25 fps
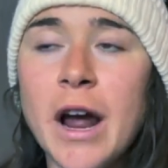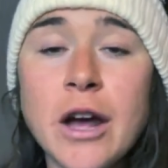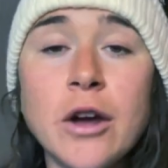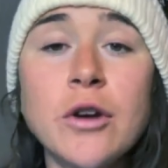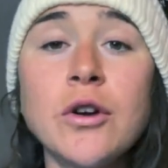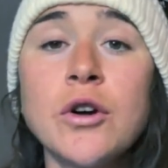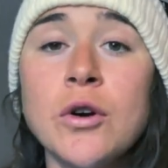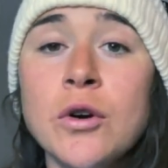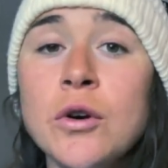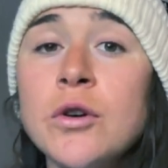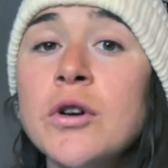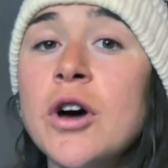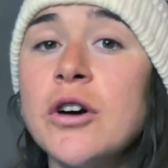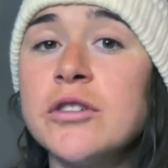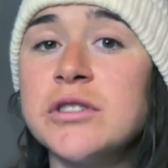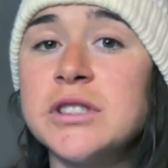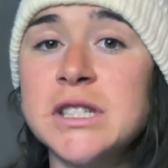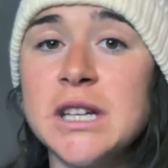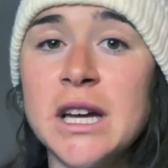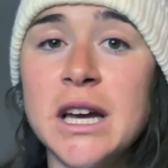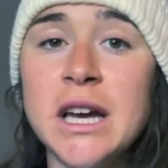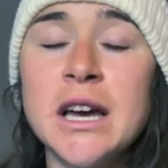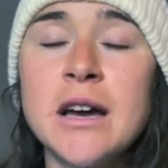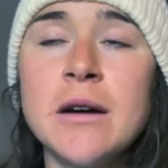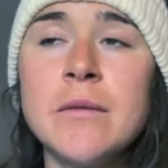And
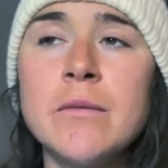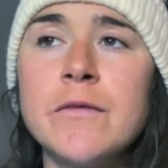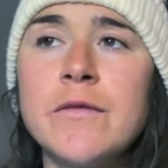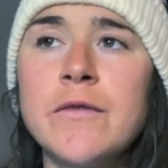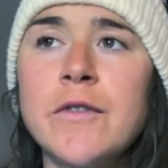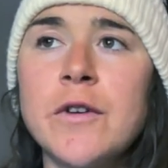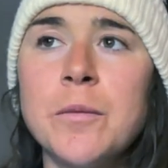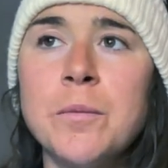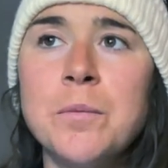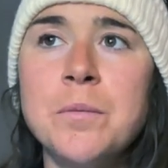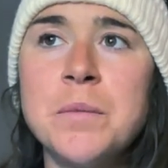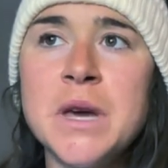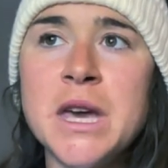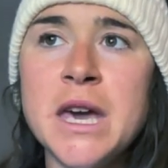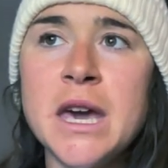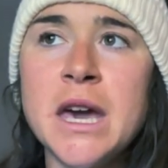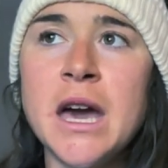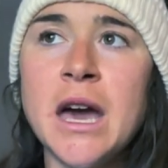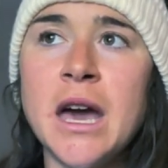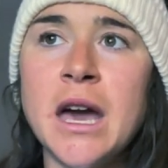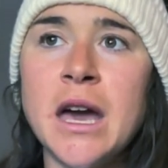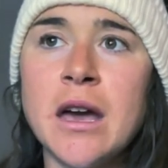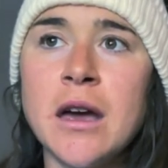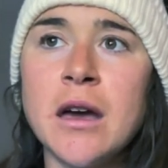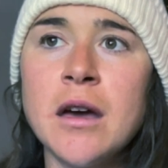kudos to him for
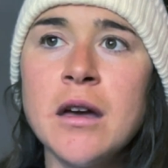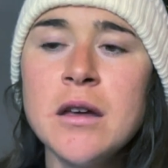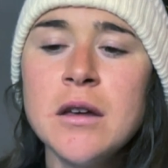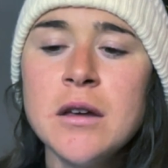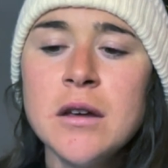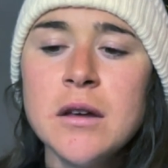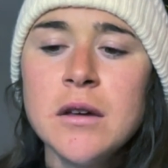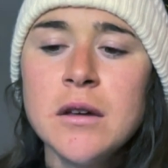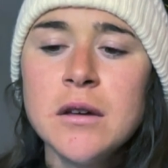being